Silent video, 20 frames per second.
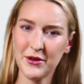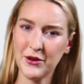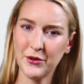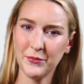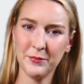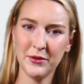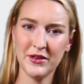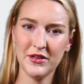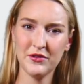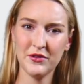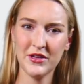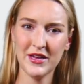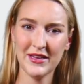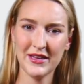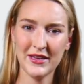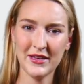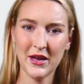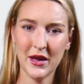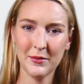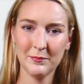By
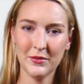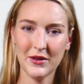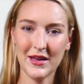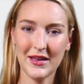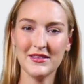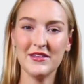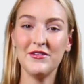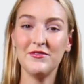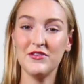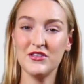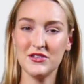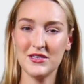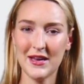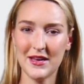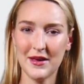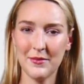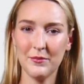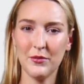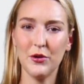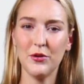creating comprehensive
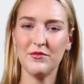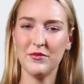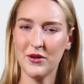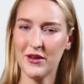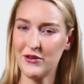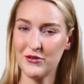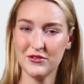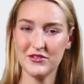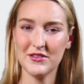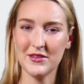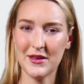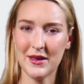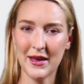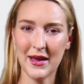genetic profiles,